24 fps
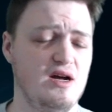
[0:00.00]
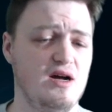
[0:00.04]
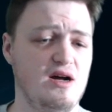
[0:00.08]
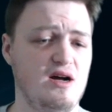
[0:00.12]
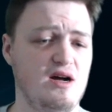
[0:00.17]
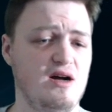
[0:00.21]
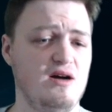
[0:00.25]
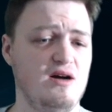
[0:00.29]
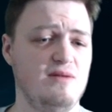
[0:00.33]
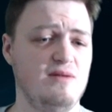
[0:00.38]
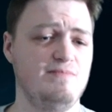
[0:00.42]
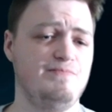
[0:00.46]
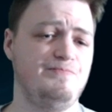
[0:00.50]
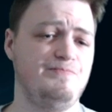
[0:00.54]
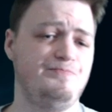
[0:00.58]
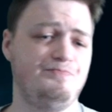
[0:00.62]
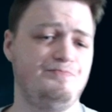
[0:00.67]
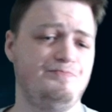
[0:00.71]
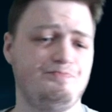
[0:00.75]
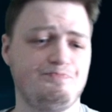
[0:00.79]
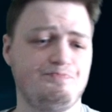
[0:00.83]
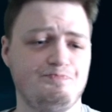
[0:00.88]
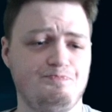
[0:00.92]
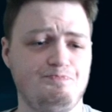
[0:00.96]

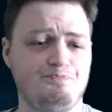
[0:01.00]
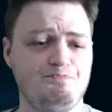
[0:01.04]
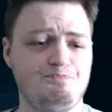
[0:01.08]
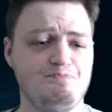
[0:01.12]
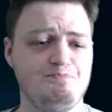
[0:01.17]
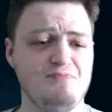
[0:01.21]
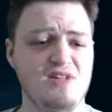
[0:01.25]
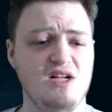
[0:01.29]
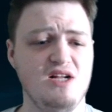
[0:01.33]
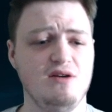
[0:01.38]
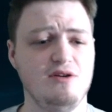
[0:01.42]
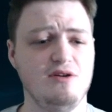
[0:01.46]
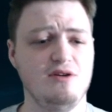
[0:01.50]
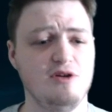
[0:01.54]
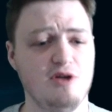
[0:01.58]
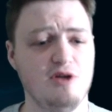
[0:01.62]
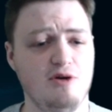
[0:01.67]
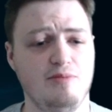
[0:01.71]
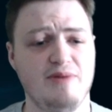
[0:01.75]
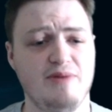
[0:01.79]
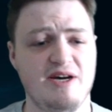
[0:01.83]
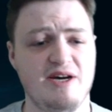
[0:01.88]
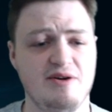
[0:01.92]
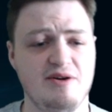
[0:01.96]

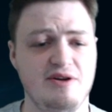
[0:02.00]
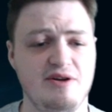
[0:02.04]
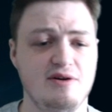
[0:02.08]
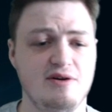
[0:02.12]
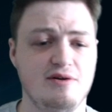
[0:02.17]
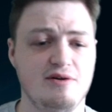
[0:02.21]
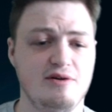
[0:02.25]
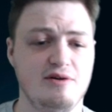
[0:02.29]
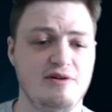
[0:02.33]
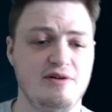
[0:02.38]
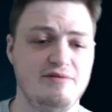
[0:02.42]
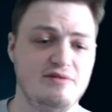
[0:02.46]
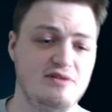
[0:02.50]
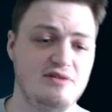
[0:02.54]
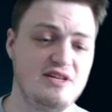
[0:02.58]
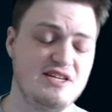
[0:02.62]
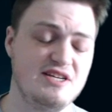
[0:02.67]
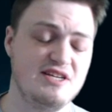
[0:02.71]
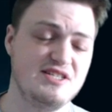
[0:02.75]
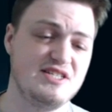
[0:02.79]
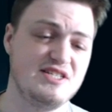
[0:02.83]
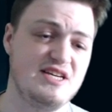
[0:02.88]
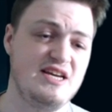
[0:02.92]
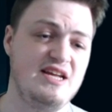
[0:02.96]
go Bounty Hunter over this.